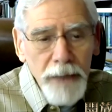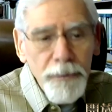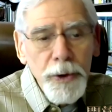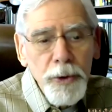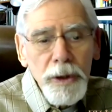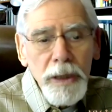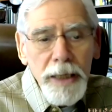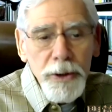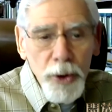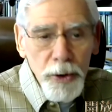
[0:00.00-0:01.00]
if we do it
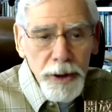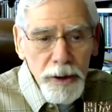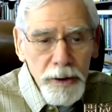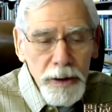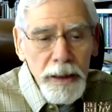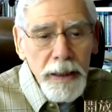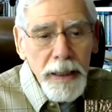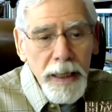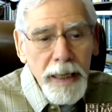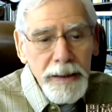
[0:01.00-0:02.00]
like Tokyo,
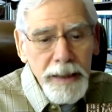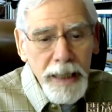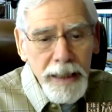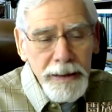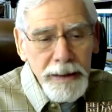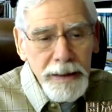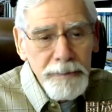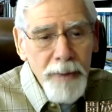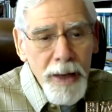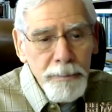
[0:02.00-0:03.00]
and
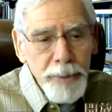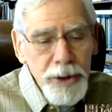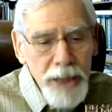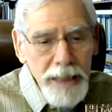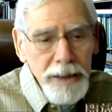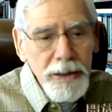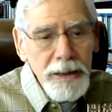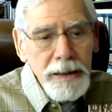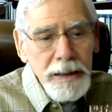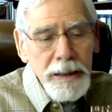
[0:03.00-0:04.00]
protect
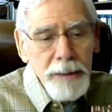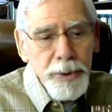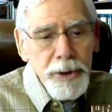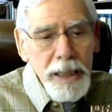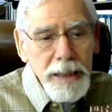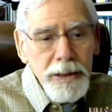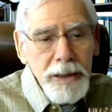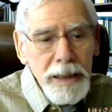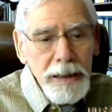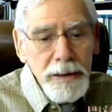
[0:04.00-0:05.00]

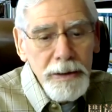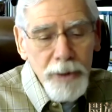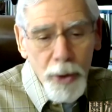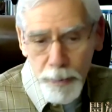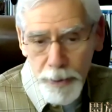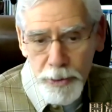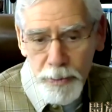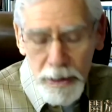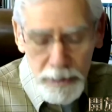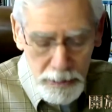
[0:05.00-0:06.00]
the
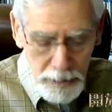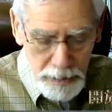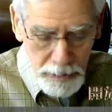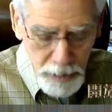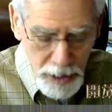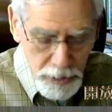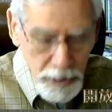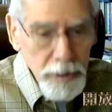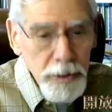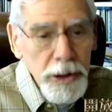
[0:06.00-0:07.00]
protect
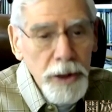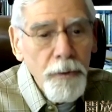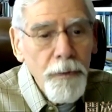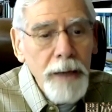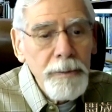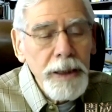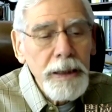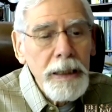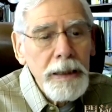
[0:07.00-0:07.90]
single family